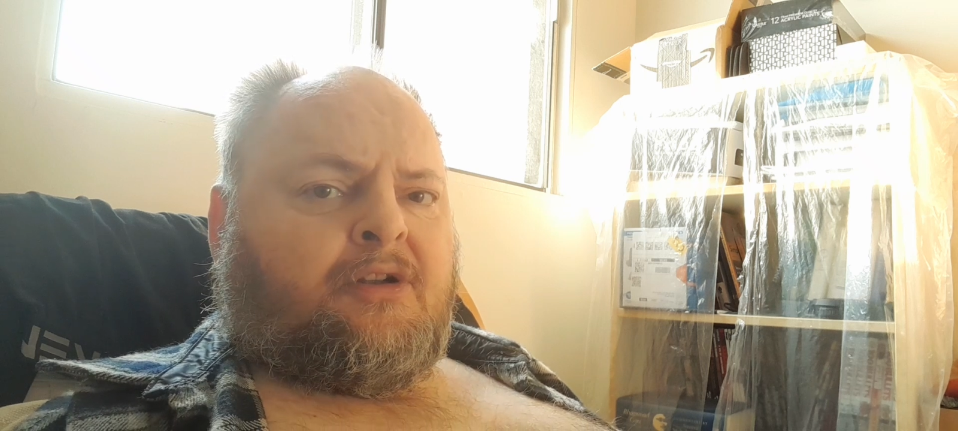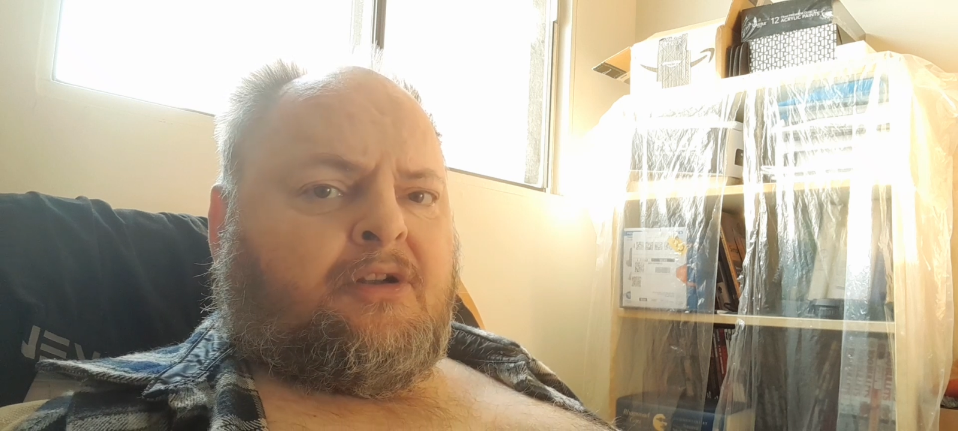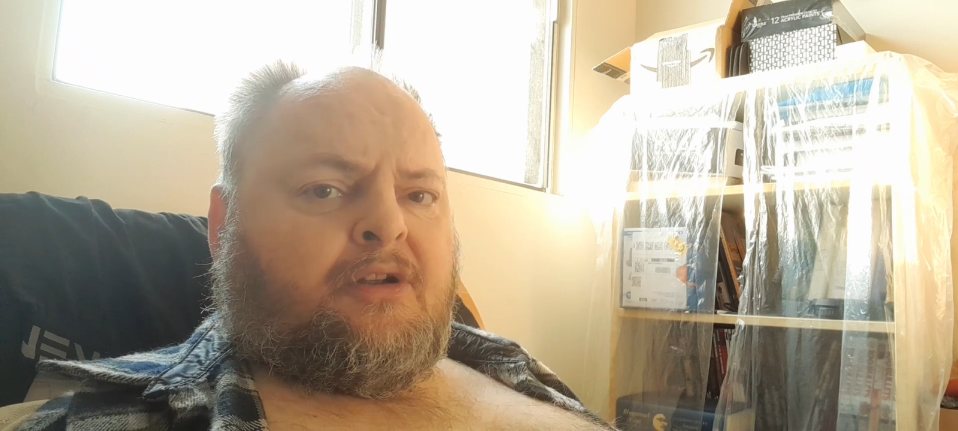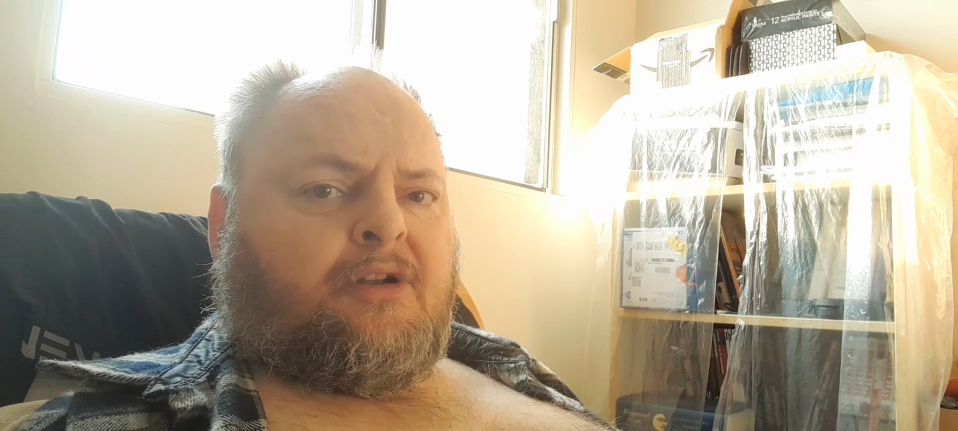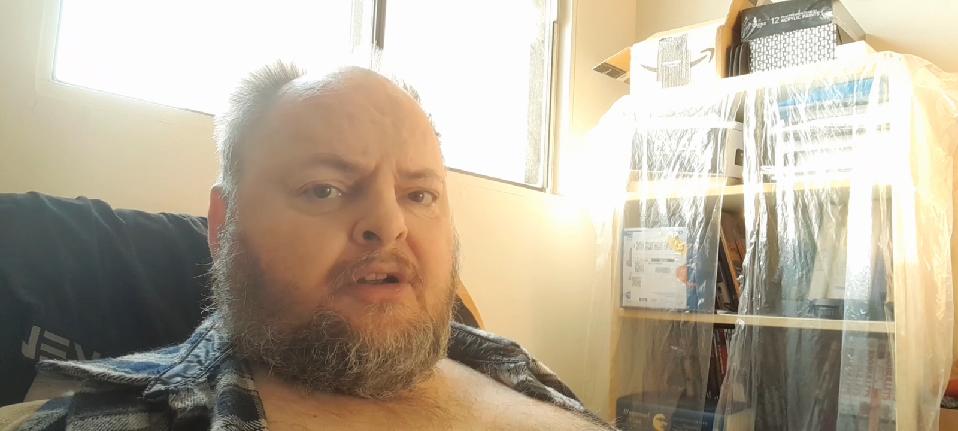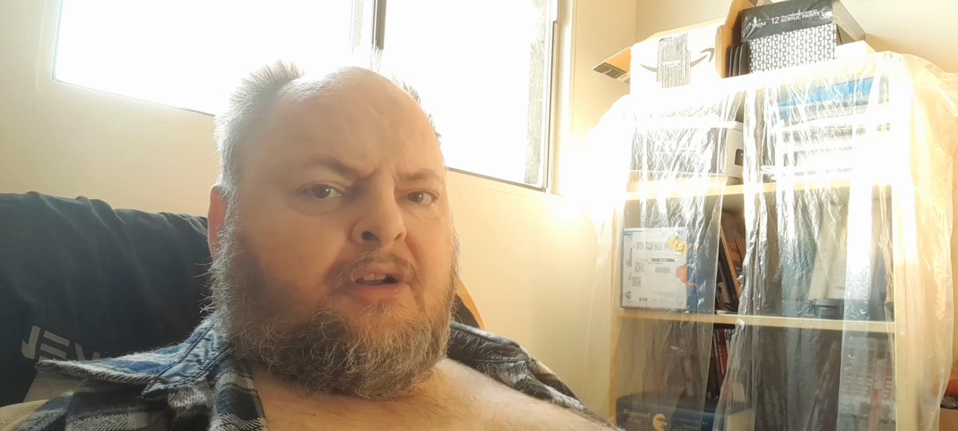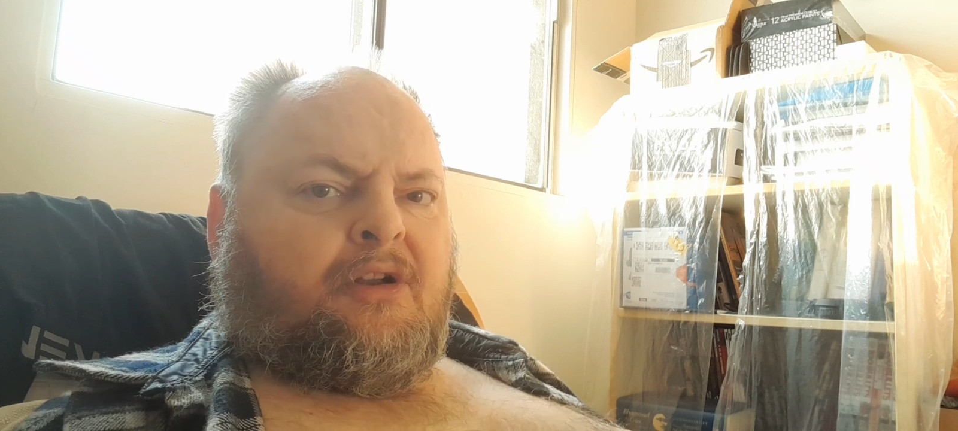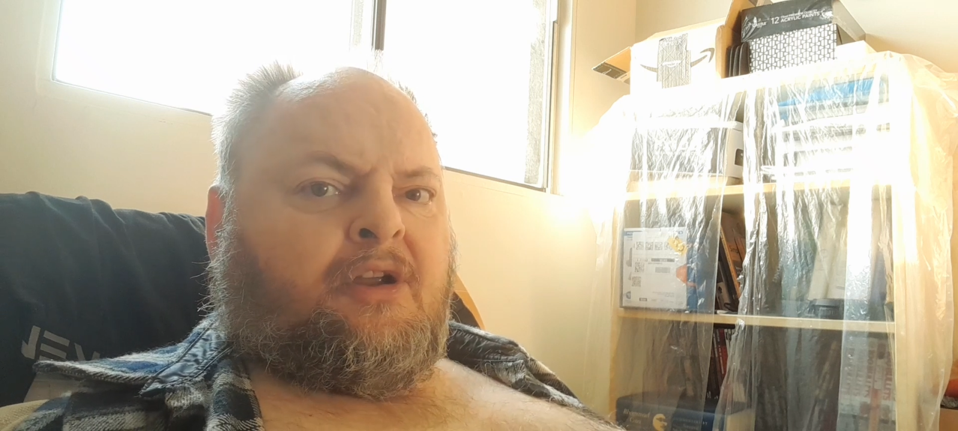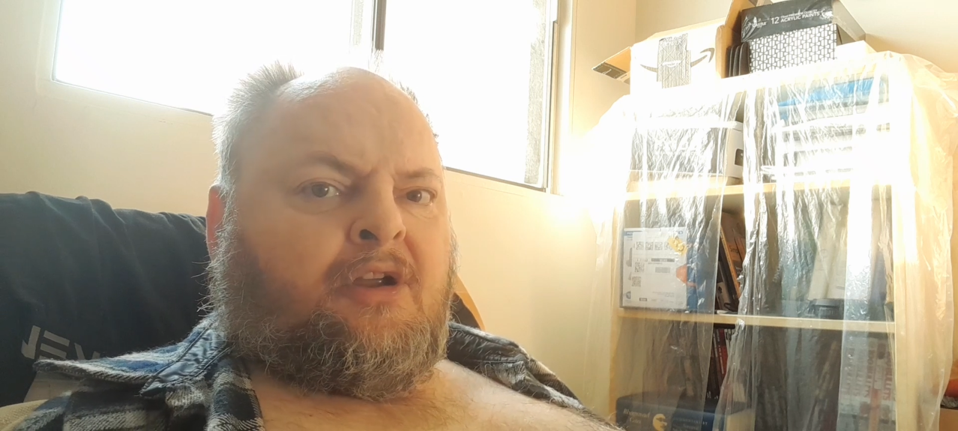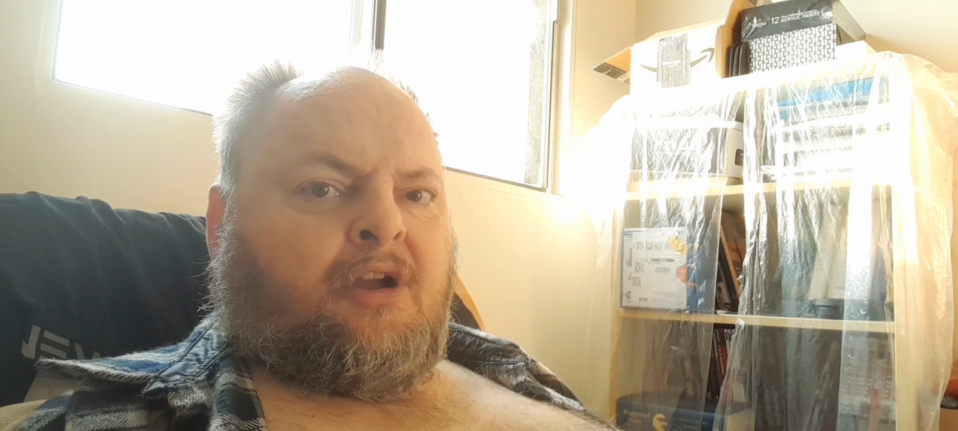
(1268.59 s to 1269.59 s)

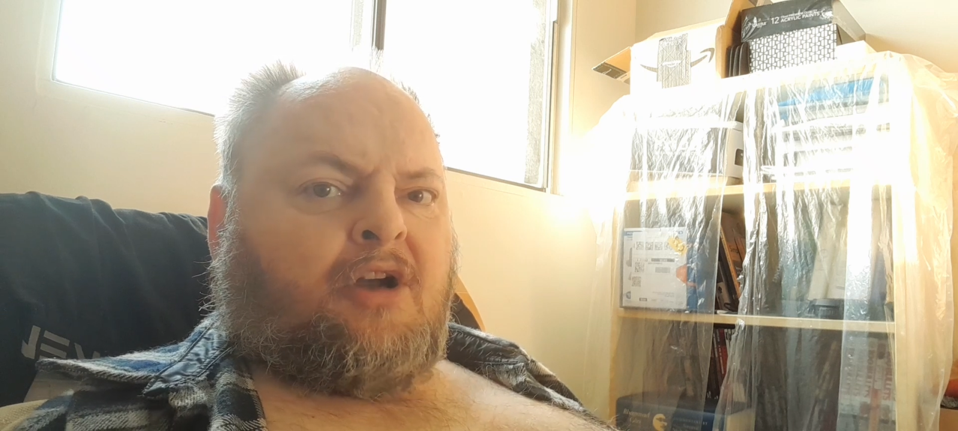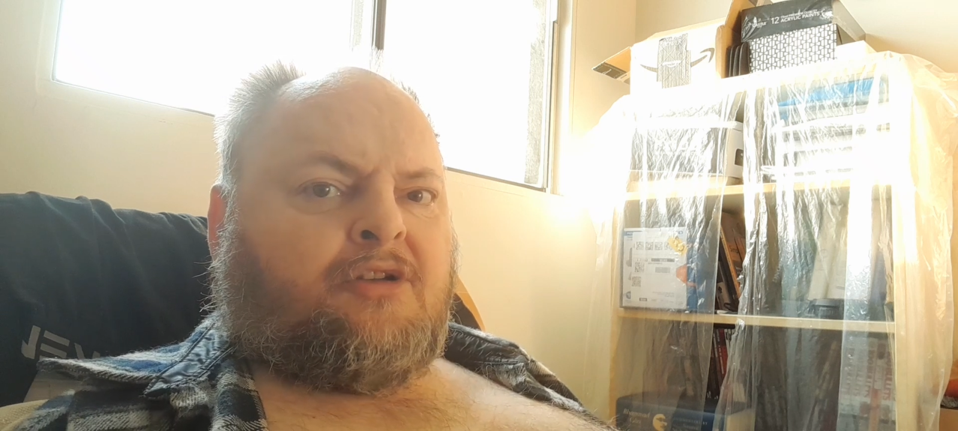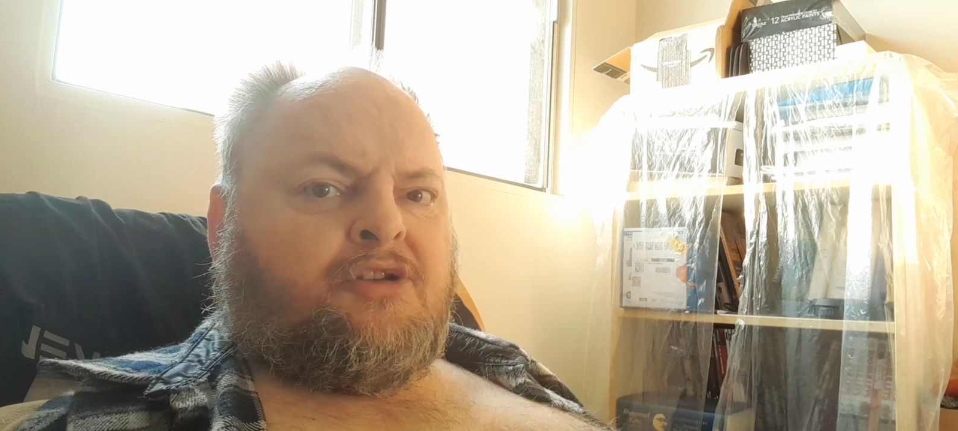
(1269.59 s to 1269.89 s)
on